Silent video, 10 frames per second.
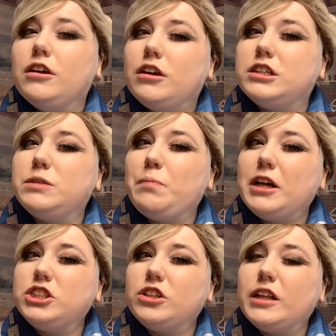
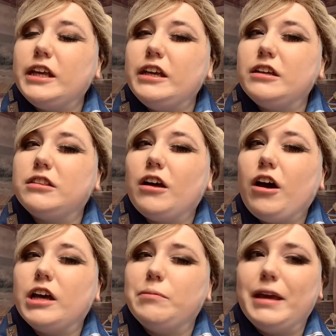especially the
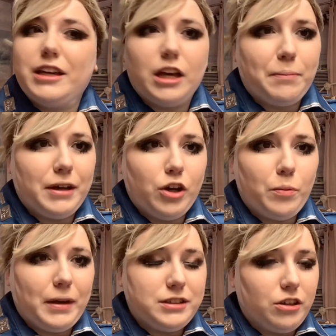eye makeup. I
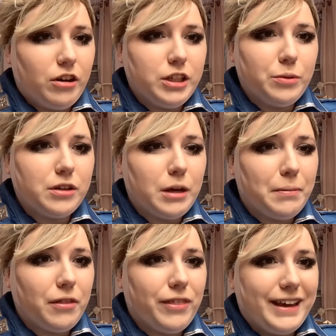hope I taught you a
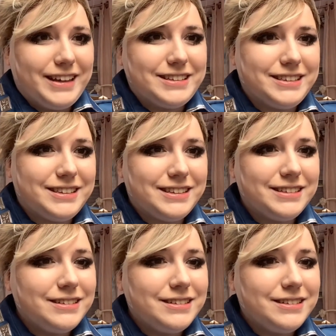couple things.